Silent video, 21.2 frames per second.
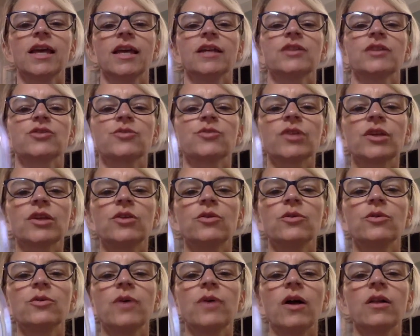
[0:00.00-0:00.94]
It's really
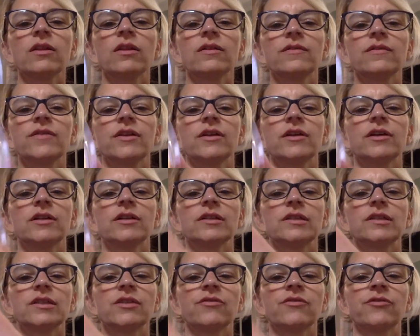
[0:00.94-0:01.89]
cool. All of the
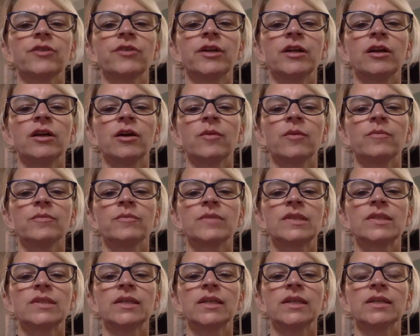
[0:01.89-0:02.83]
different um,
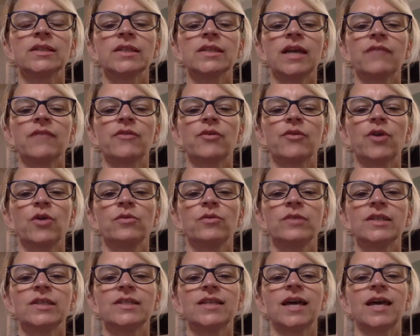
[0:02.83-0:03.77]
scents have their own
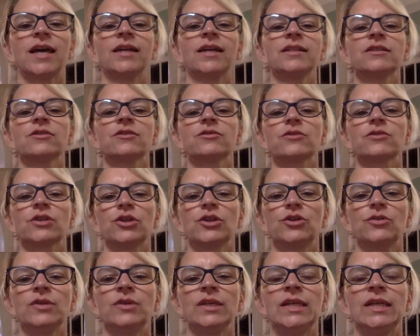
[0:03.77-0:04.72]
design. So there's a
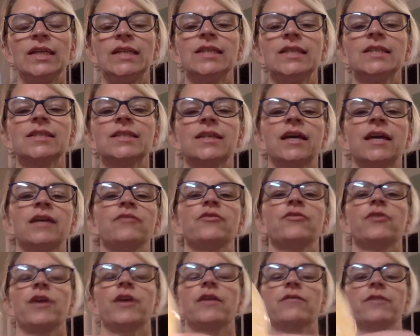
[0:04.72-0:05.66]
unique design
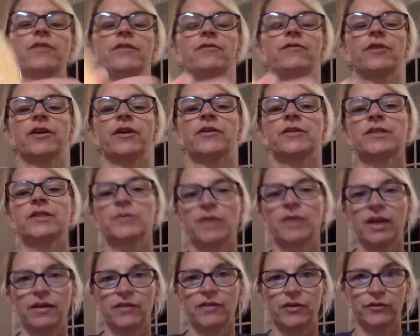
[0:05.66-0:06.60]
for every fragrance. We
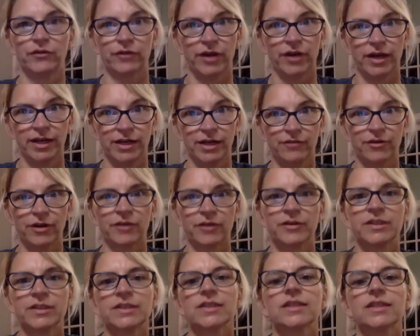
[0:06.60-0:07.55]
have over 80
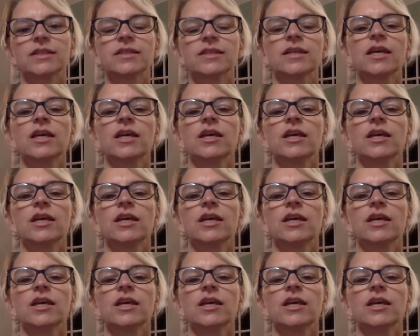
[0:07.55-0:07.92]
fragrances.